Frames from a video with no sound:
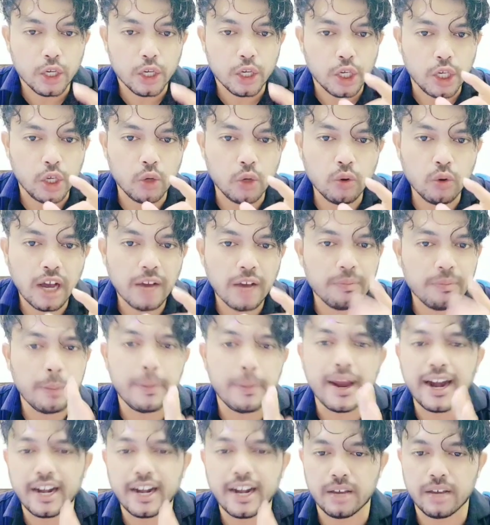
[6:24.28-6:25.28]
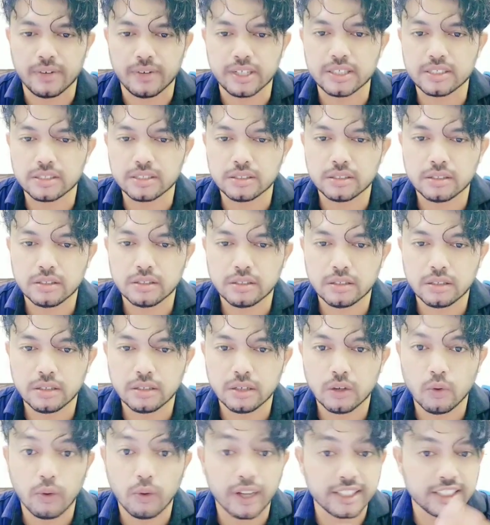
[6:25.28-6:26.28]
You have a bad habit.
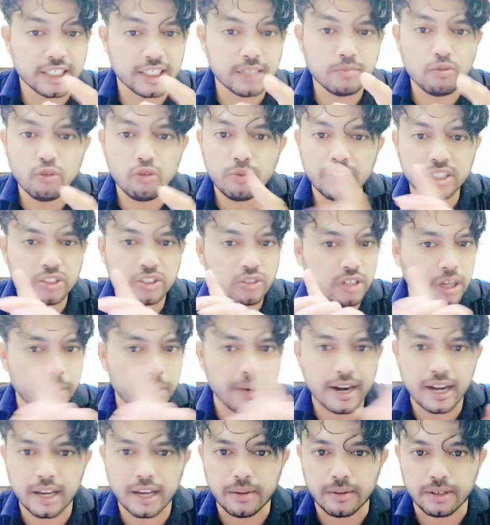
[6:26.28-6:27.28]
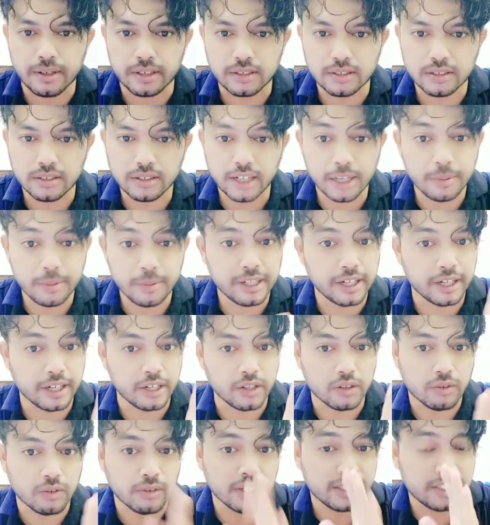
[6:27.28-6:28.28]
Watching movie is not a bad habit. Let me tell
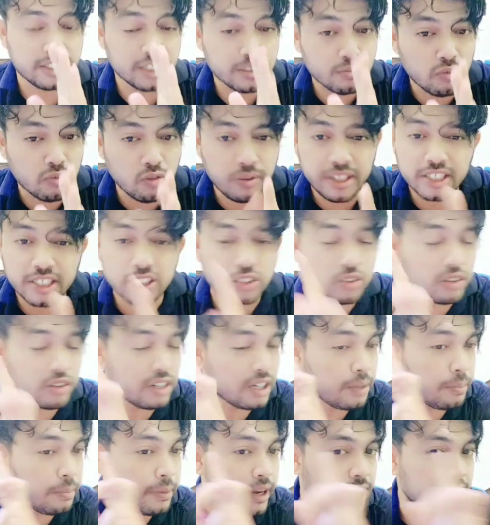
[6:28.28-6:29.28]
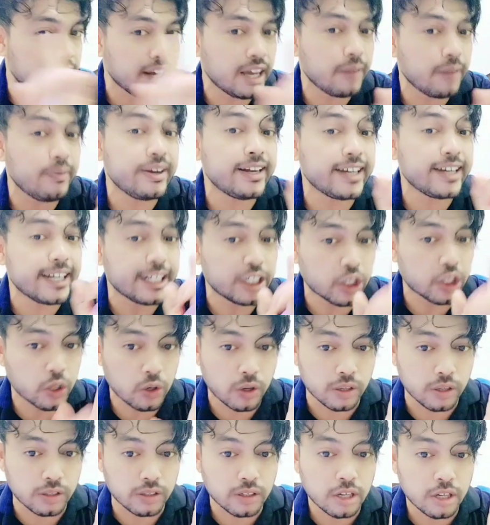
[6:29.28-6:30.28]
you, watching movie is not a bad habit at
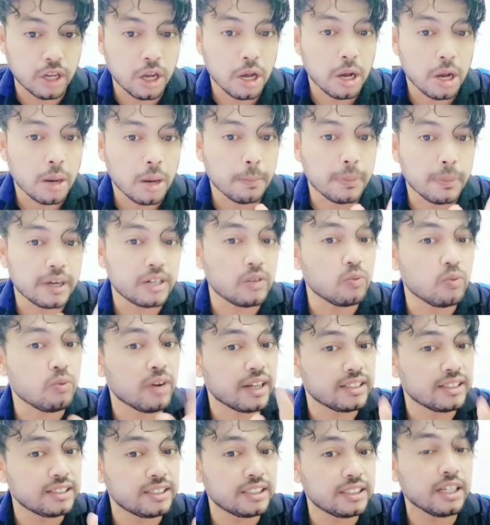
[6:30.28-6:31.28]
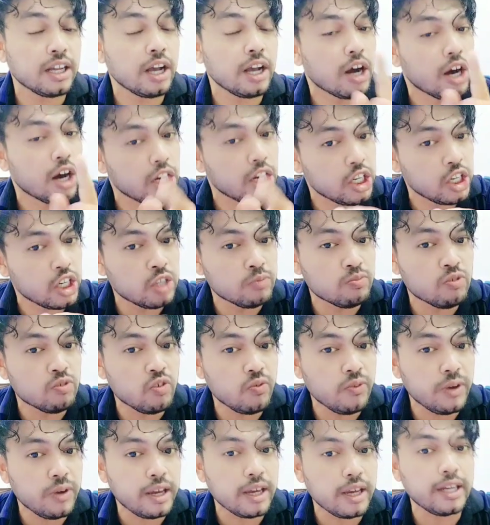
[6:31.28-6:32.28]
all. But watching Hollywood
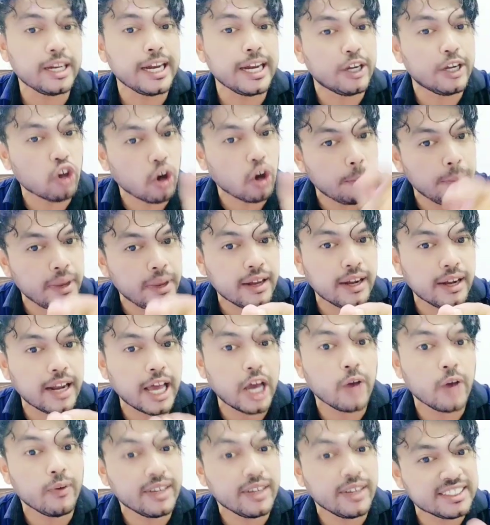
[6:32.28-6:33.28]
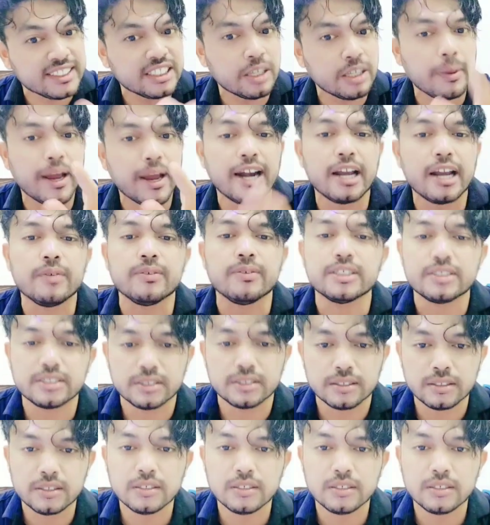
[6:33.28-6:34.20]
movie in a dubbing language is a bad habit.